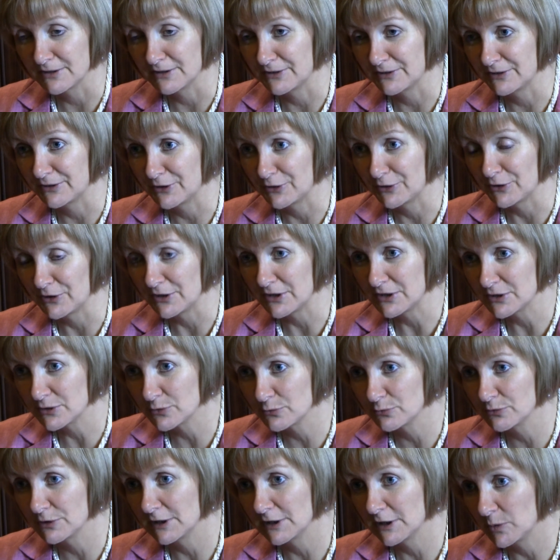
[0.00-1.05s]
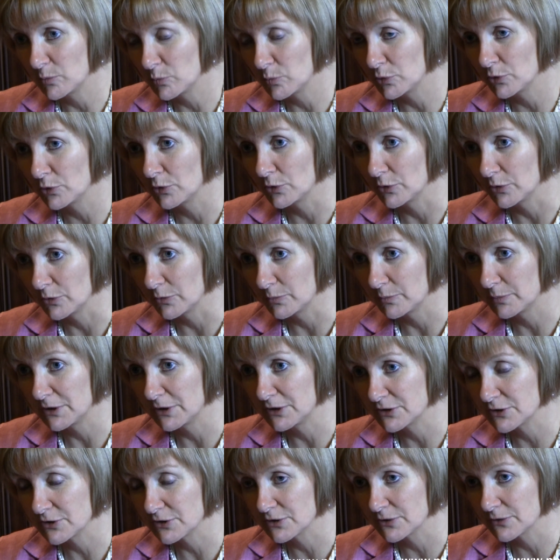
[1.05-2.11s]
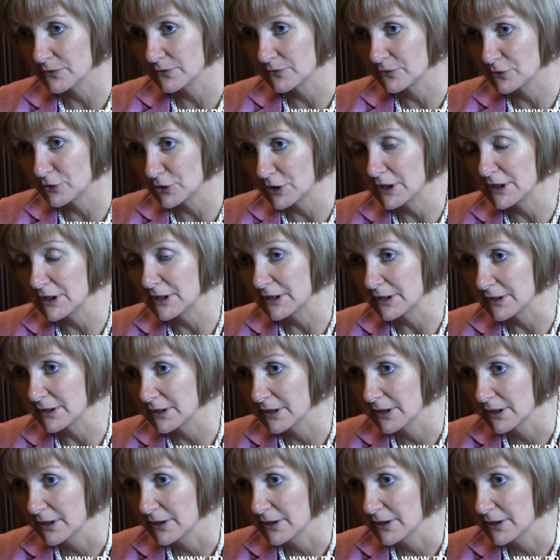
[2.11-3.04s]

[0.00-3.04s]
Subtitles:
you know, these are really important pieces of training